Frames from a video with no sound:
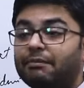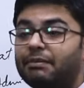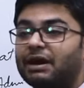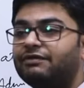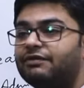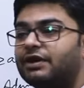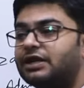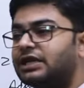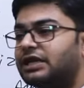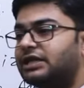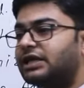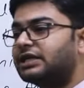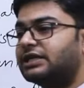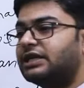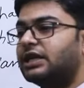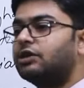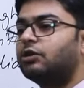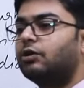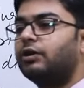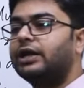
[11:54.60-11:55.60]
But were they
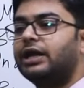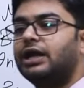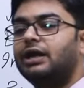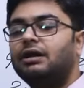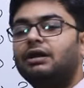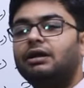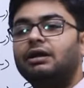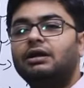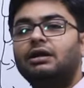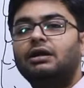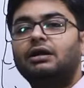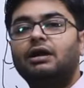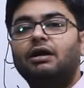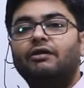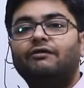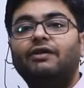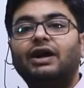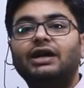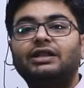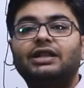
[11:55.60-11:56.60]
dictatorial?
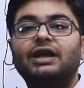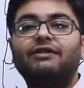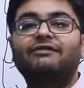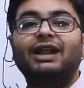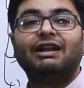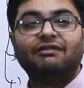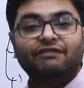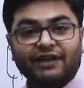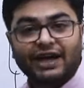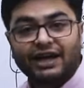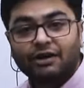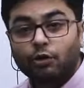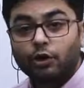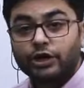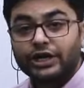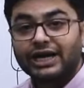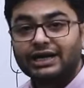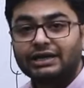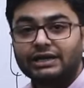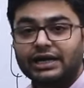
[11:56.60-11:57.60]
Were they
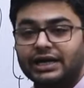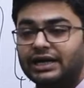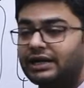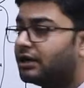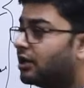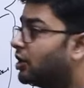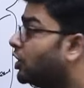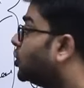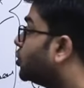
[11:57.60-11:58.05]
welfare-oriented?